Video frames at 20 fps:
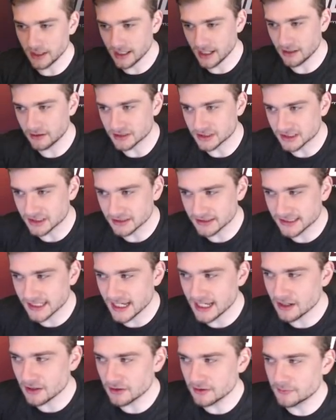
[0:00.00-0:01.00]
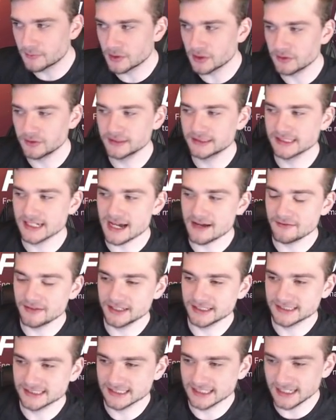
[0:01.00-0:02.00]
go, still taking on the Bruins,
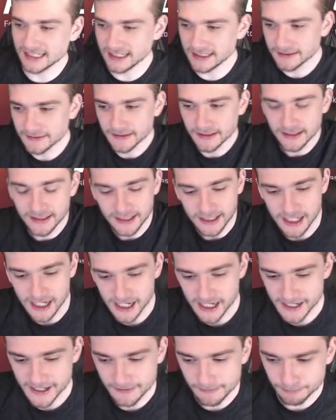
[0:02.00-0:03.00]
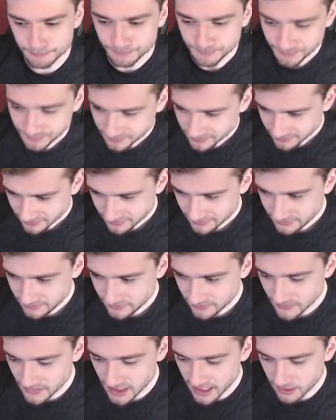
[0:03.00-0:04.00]
obviously, um,
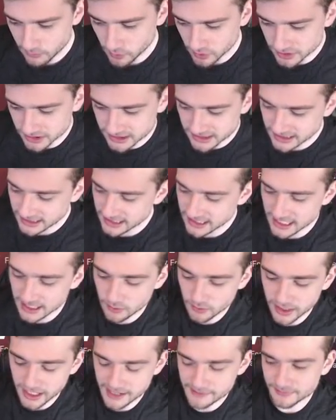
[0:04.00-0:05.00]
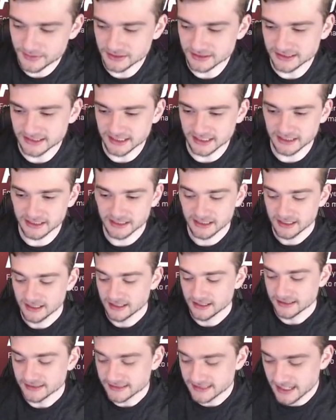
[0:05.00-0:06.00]
and we'll see uh, what happens here.
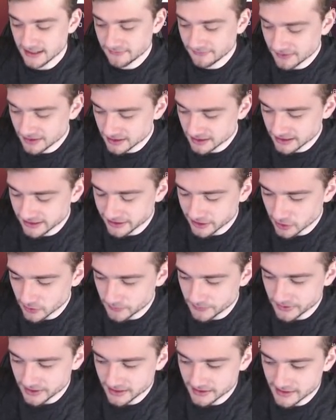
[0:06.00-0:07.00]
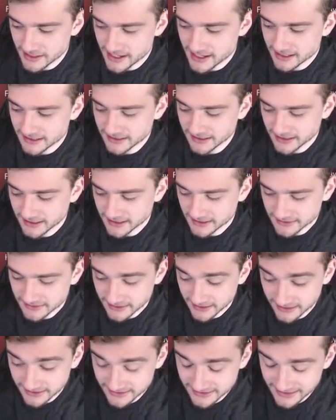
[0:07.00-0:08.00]
Definitely hoping that, uh,
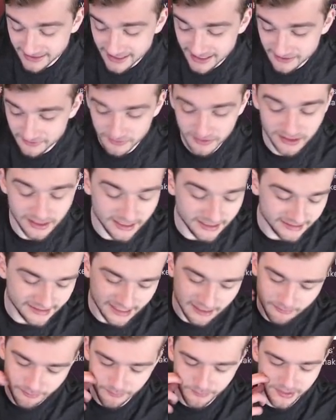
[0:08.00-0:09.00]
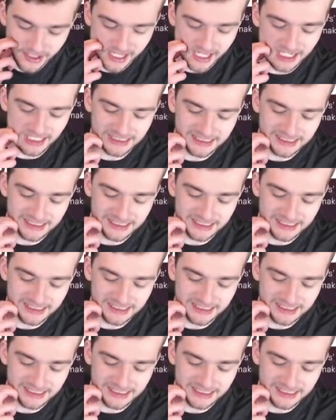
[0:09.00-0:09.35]
I did not realize how bad,